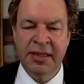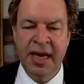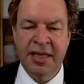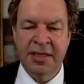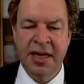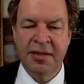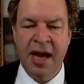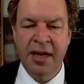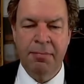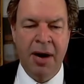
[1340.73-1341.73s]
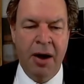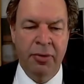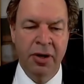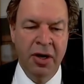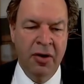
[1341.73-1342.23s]
as the entire power
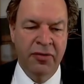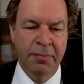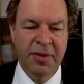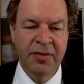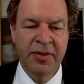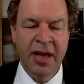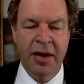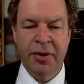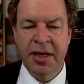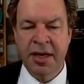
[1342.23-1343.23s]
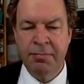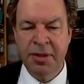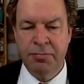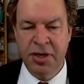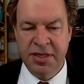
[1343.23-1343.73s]
of the PV array can be
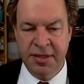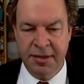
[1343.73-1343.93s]
present.